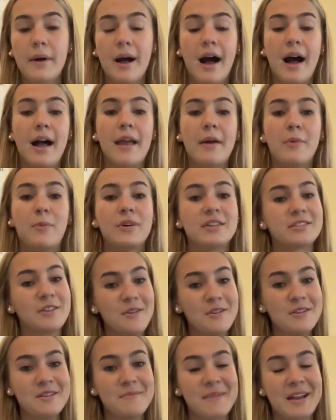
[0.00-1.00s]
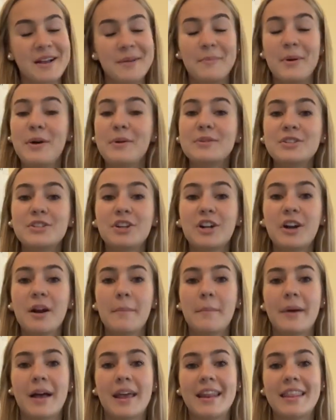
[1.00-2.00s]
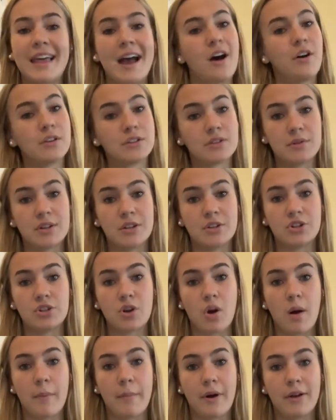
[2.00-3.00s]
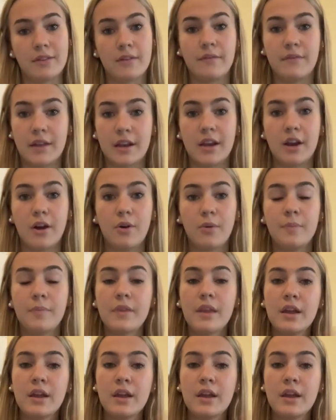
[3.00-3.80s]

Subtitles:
I was going to make a poster, but that also didn't show up on the video.